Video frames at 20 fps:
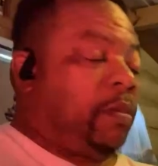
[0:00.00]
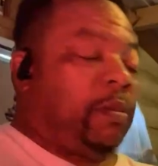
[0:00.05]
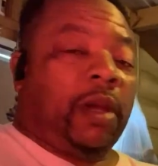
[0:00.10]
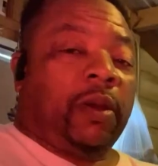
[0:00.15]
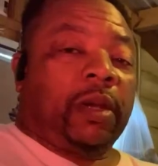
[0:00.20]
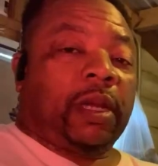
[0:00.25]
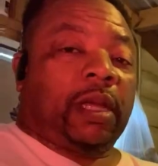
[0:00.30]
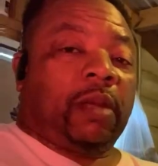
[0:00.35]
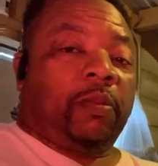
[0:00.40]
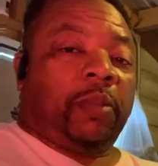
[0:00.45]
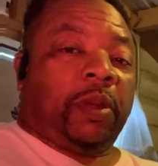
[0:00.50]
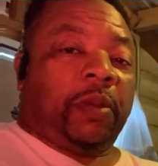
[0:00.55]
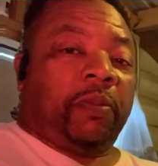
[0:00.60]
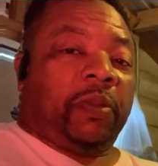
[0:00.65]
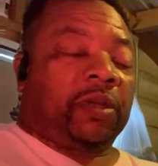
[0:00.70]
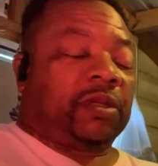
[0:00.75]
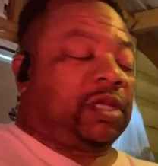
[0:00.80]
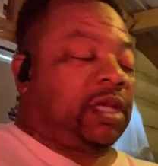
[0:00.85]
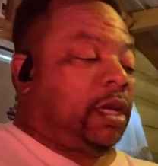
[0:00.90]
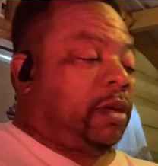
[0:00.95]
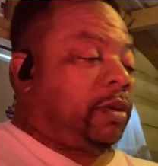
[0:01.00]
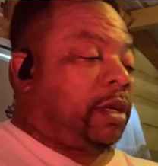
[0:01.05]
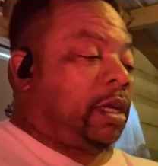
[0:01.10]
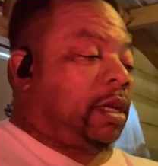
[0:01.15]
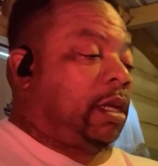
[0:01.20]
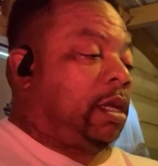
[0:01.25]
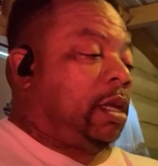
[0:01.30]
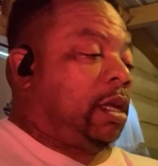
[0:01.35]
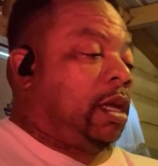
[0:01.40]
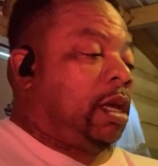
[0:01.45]
American Pit Bull
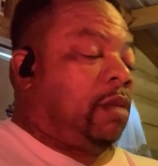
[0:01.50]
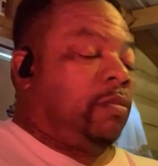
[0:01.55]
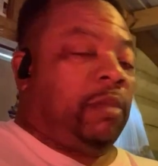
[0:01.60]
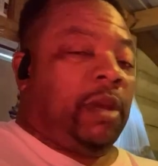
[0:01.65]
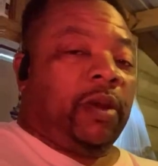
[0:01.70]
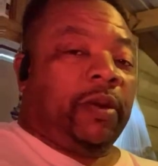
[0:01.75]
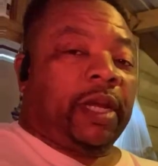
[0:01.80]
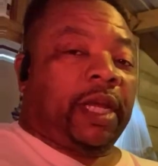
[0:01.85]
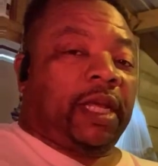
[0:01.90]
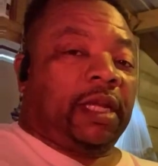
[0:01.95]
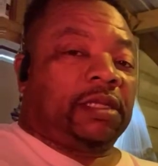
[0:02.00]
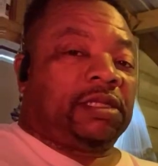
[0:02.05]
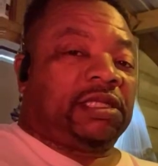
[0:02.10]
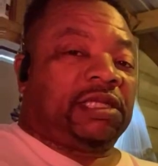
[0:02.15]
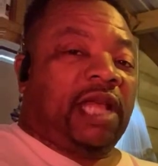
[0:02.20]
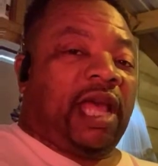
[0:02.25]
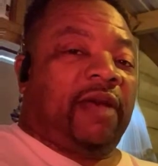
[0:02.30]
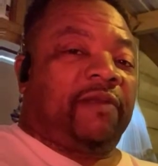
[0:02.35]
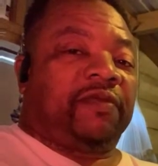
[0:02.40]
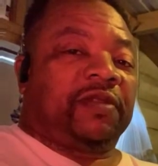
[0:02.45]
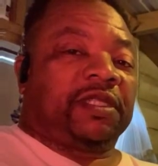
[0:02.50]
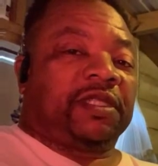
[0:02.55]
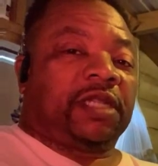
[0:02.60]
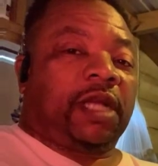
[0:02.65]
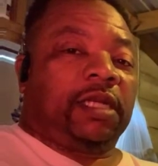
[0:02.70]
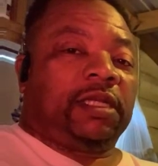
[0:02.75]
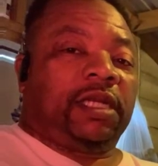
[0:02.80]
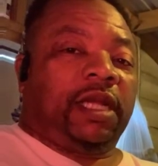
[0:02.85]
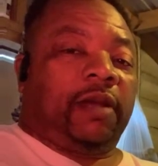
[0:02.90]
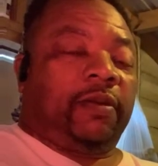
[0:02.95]
Terrier, American
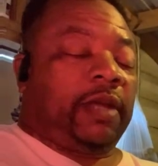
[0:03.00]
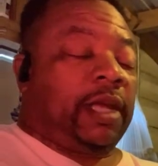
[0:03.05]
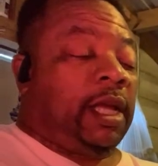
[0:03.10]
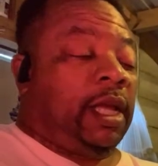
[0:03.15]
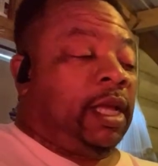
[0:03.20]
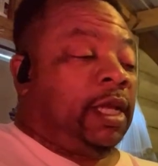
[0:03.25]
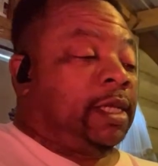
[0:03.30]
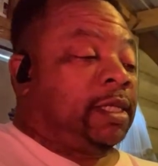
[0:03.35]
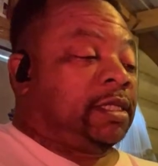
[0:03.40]
Staffordshire Terrier,